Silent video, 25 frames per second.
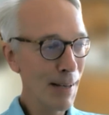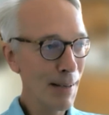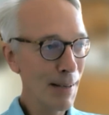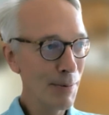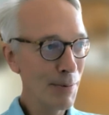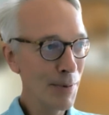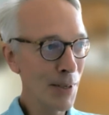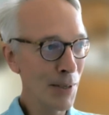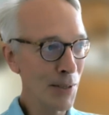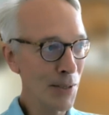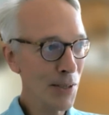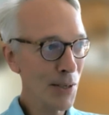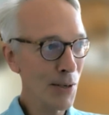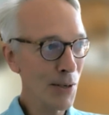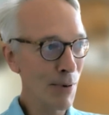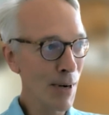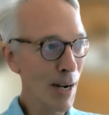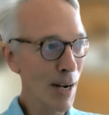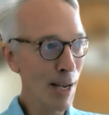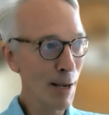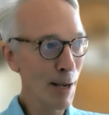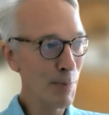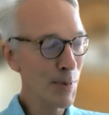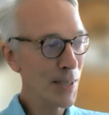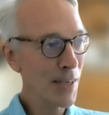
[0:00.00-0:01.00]

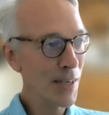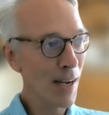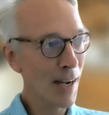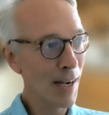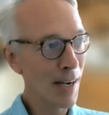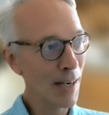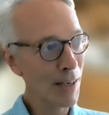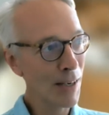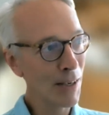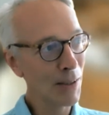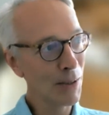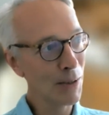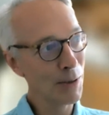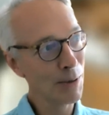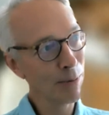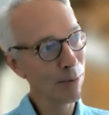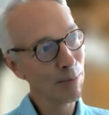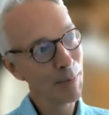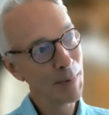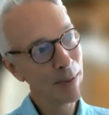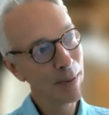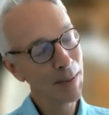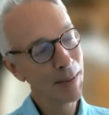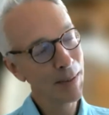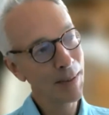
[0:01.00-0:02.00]
describes how
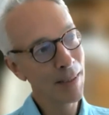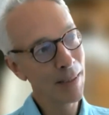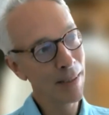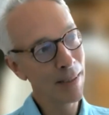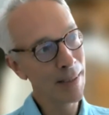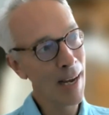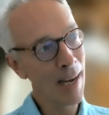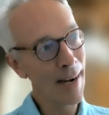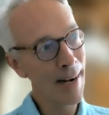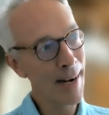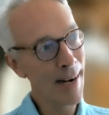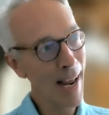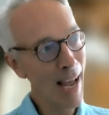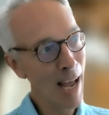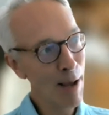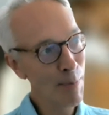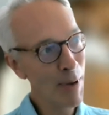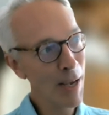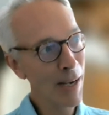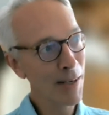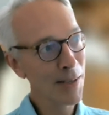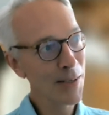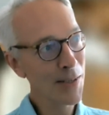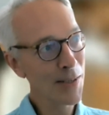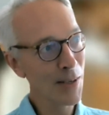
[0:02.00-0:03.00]
the
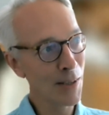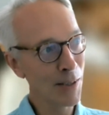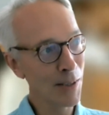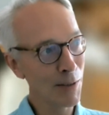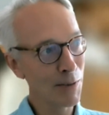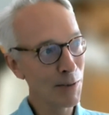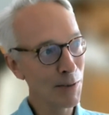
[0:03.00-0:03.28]
dynamics of